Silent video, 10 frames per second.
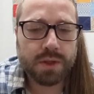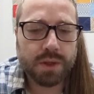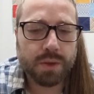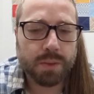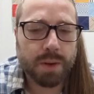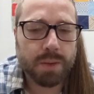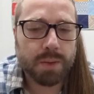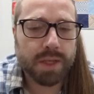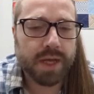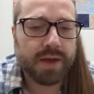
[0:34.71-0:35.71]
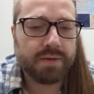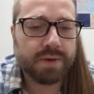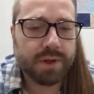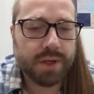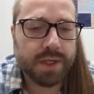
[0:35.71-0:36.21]
you will probably
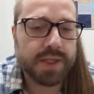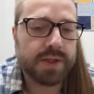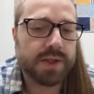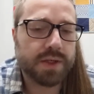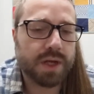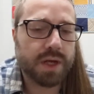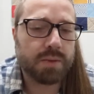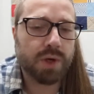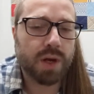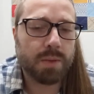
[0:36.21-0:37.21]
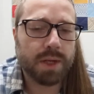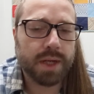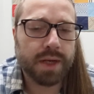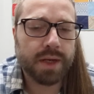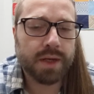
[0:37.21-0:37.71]
have an easier time dropping
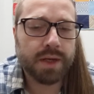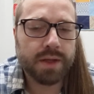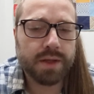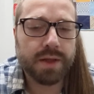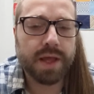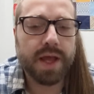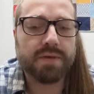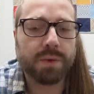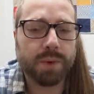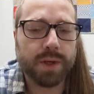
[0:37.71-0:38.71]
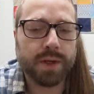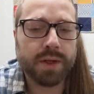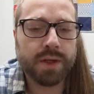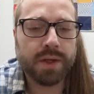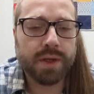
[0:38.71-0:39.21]
it than they ever will
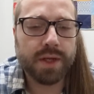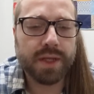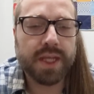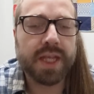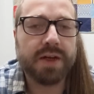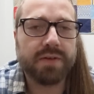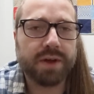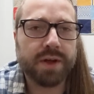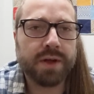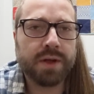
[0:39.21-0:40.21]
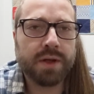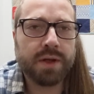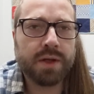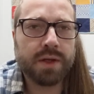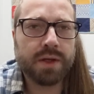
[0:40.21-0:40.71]
in the heat of it.
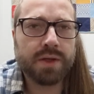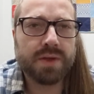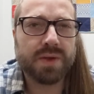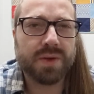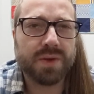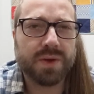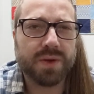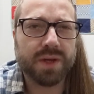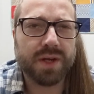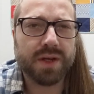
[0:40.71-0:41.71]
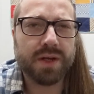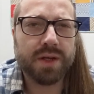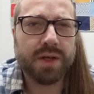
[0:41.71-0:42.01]
So don't go there.